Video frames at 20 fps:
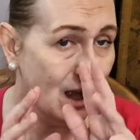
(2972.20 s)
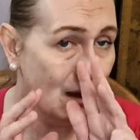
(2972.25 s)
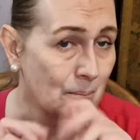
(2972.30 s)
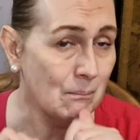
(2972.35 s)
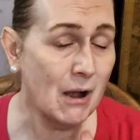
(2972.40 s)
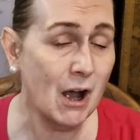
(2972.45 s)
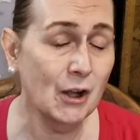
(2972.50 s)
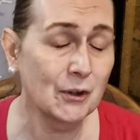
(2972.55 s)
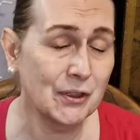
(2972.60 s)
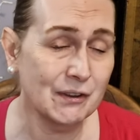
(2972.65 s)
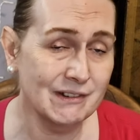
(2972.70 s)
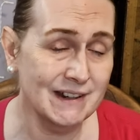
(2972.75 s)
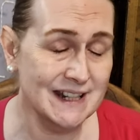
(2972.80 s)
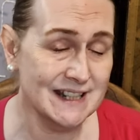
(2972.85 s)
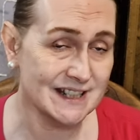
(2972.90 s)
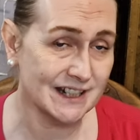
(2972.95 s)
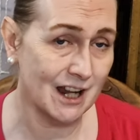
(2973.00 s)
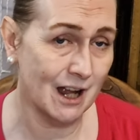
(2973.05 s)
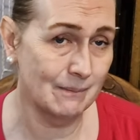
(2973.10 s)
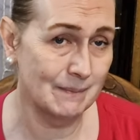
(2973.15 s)
Part 3
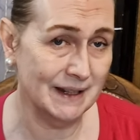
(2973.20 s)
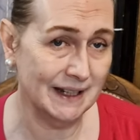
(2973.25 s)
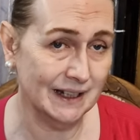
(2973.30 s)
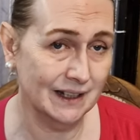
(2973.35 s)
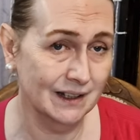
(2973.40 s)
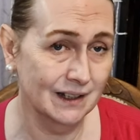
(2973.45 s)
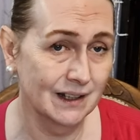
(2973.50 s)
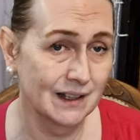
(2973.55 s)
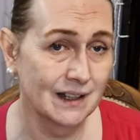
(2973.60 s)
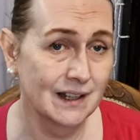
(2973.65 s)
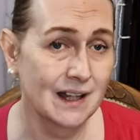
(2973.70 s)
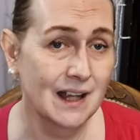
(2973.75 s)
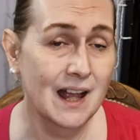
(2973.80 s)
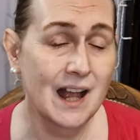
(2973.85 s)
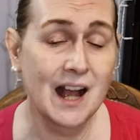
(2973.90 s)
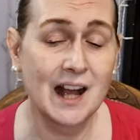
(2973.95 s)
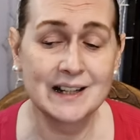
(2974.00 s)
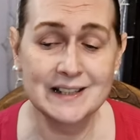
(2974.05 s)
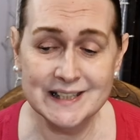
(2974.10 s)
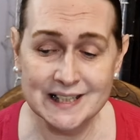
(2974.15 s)
is coming.
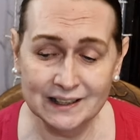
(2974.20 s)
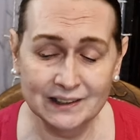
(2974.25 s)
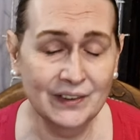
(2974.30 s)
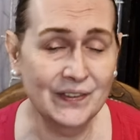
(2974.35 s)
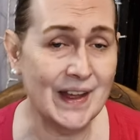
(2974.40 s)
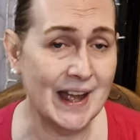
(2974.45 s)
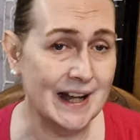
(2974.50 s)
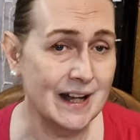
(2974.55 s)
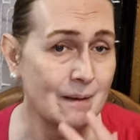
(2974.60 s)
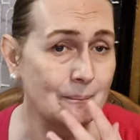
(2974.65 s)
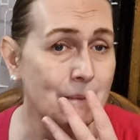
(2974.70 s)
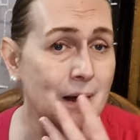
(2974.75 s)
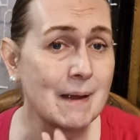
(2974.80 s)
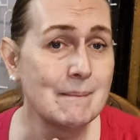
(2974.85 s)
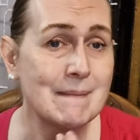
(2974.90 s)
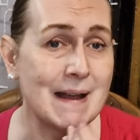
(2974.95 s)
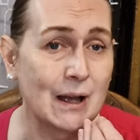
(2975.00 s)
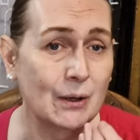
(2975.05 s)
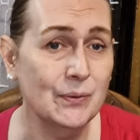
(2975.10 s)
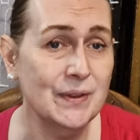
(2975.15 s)
Until then, my
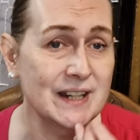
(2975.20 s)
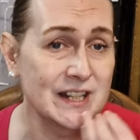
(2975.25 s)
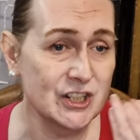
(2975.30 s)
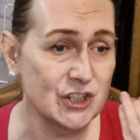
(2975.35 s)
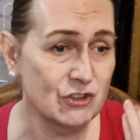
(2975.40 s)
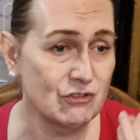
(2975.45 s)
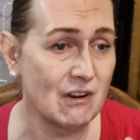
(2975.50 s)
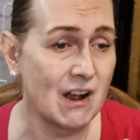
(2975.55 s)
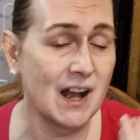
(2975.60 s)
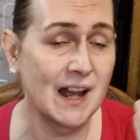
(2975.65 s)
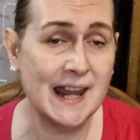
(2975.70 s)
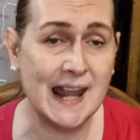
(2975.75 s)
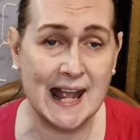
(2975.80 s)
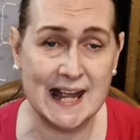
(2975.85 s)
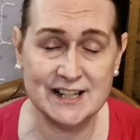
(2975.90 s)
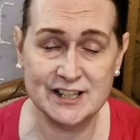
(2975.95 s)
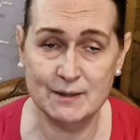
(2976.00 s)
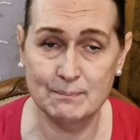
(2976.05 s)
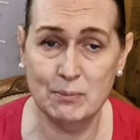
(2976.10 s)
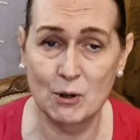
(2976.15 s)
mouth is dry
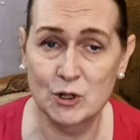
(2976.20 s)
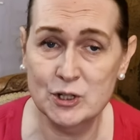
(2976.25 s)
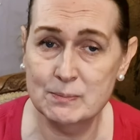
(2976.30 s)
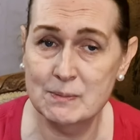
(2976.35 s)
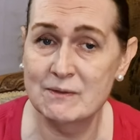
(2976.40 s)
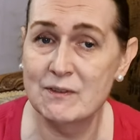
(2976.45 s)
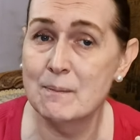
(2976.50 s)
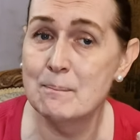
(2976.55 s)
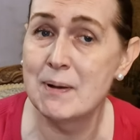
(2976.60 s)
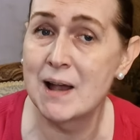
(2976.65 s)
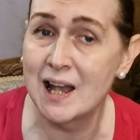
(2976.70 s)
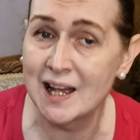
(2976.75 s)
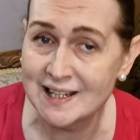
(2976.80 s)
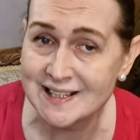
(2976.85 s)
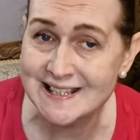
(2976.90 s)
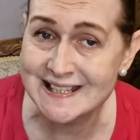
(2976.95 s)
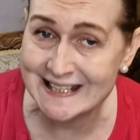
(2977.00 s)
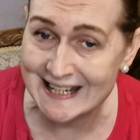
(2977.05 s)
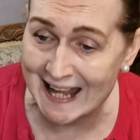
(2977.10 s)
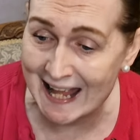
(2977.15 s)
as the bottom of a
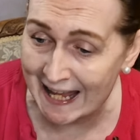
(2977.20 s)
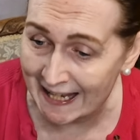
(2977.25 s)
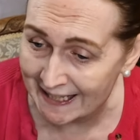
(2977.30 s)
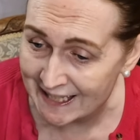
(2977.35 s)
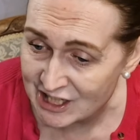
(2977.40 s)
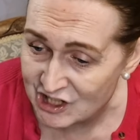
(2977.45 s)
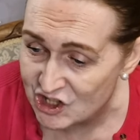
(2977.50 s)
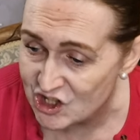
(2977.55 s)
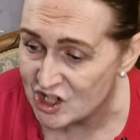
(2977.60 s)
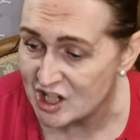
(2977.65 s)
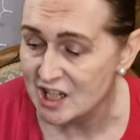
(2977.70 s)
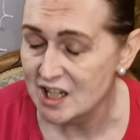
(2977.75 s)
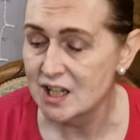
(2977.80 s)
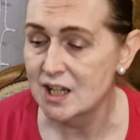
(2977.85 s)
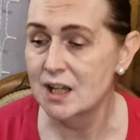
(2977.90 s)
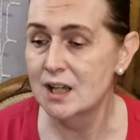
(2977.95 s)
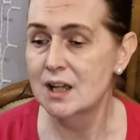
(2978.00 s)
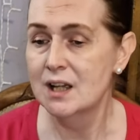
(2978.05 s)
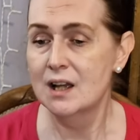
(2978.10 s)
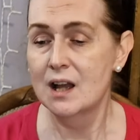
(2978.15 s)
bird's cage.
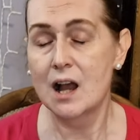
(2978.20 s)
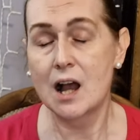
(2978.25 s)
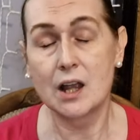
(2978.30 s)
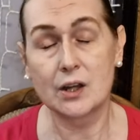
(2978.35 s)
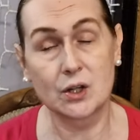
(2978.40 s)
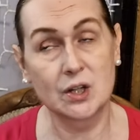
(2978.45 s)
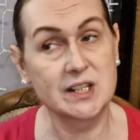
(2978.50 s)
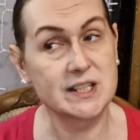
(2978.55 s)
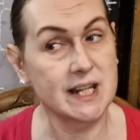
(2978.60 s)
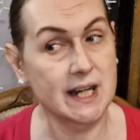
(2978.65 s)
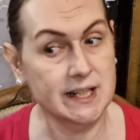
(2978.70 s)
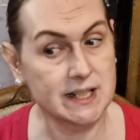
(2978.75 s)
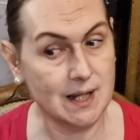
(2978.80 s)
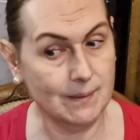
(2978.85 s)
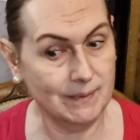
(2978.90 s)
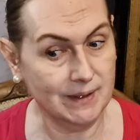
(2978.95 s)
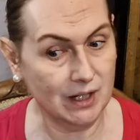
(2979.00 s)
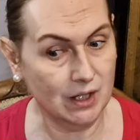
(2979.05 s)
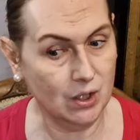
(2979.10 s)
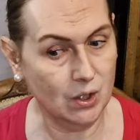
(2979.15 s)
I could say
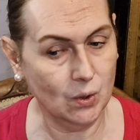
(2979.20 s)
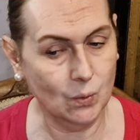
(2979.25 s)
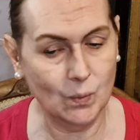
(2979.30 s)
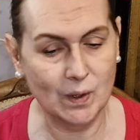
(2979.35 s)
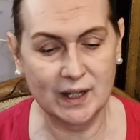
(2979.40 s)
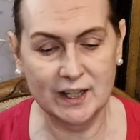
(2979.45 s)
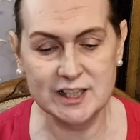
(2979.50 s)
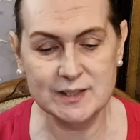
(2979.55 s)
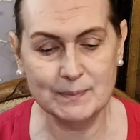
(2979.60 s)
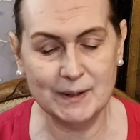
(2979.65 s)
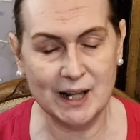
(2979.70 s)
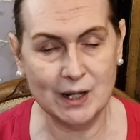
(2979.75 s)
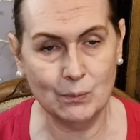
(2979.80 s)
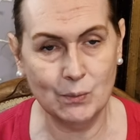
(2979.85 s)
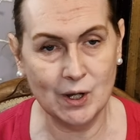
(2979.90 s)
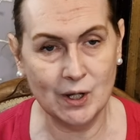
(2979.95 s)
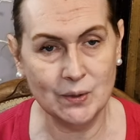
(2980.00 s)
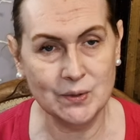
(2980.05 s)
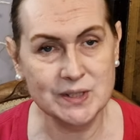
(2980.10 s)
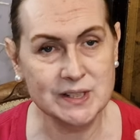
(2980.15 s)
something a lot worse, but I
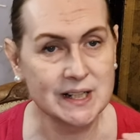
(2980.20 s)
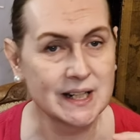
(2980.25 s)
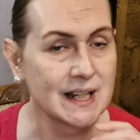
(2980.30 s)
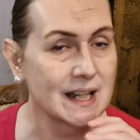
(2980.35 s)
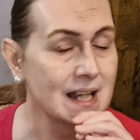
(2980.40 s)
won't.